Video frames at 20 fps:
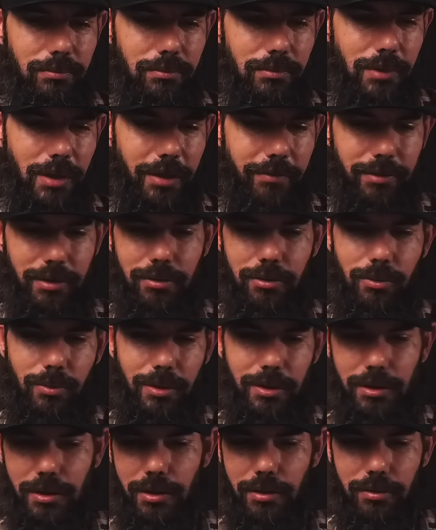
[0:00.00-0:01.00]
having to do
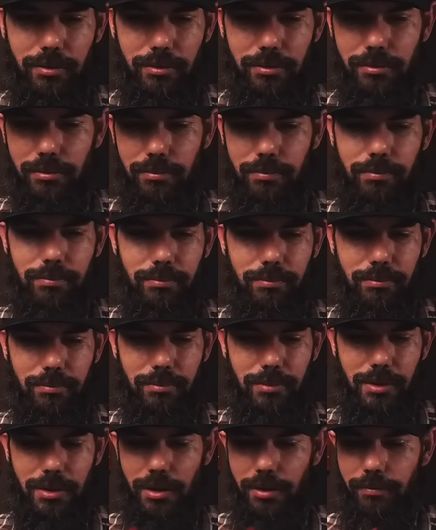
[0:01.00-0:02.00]
any other
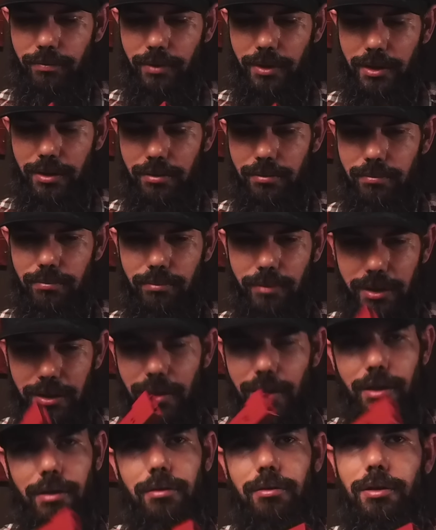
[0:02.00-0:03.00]
stuff like
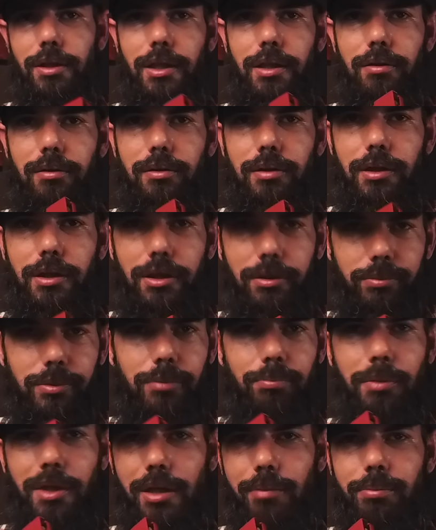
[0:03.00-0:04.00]
the alligator clips,
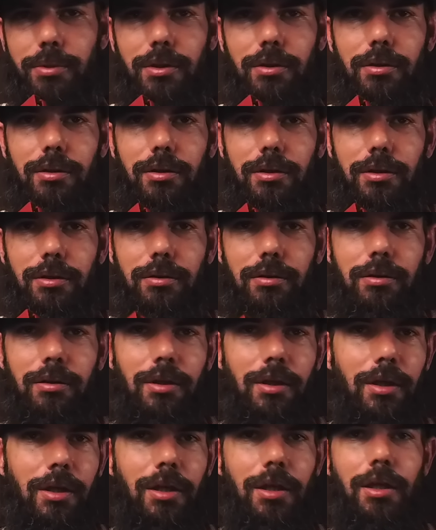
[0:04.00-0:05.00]
popping the hood,
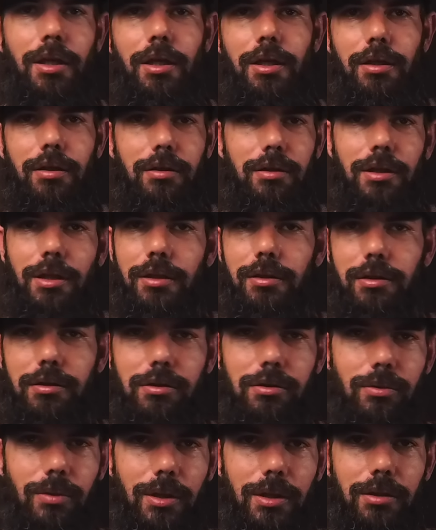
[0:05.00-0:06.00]
connecting
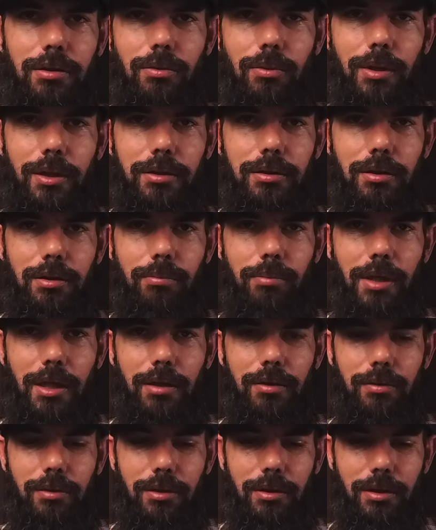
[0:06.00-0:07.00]
straight direct to the
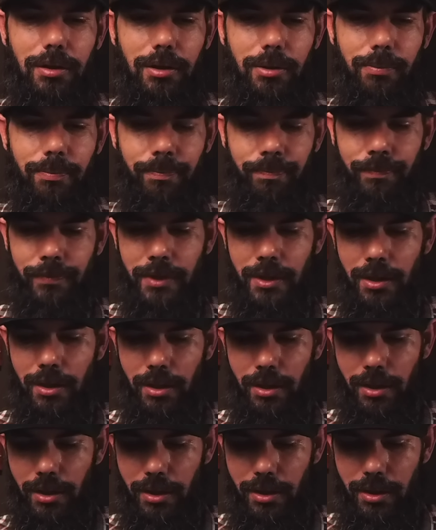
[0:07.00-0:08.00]
battery.
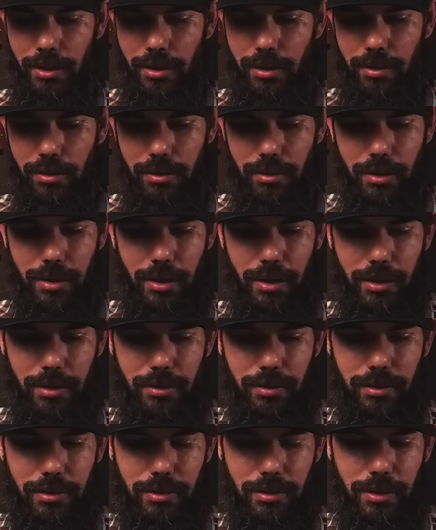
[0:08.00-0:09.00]

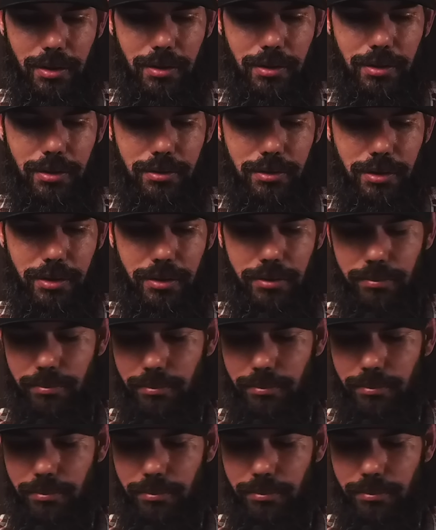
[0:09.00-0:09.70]
And in the Jeep,